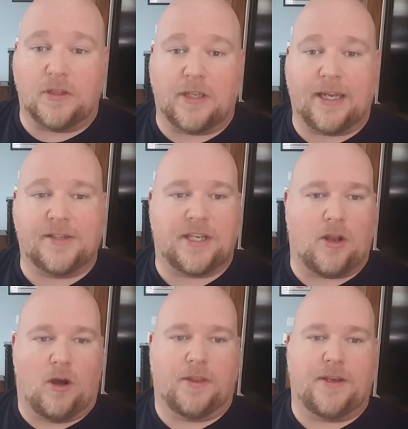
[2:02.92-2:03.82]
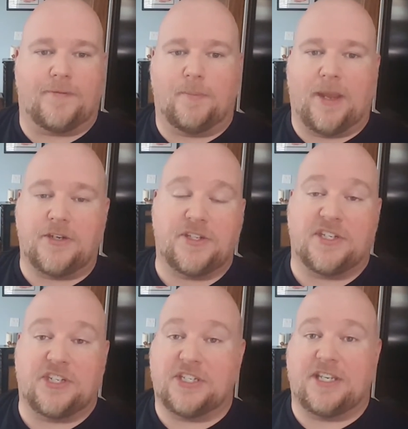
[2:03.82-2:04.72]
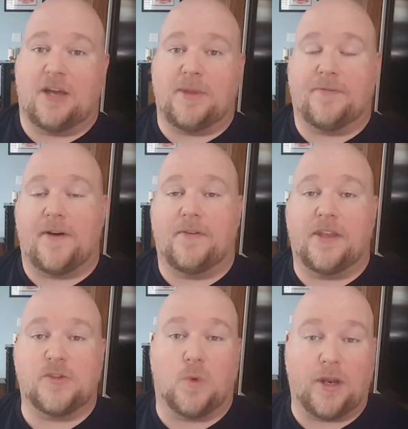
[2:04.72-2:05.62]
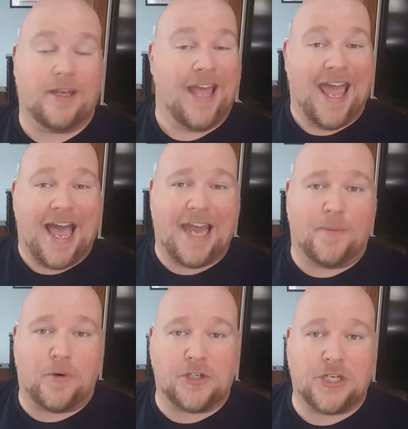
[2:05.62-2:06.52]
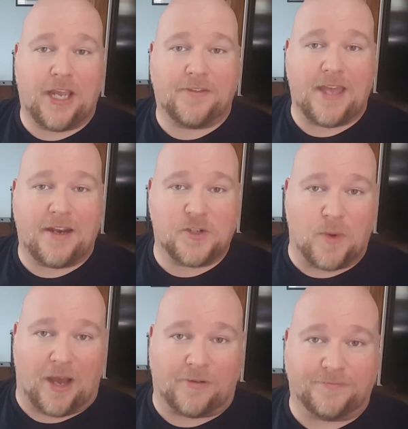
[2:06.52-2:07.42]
the links and all the different pages and just tell me if everything's working, I'd appreciate that as well.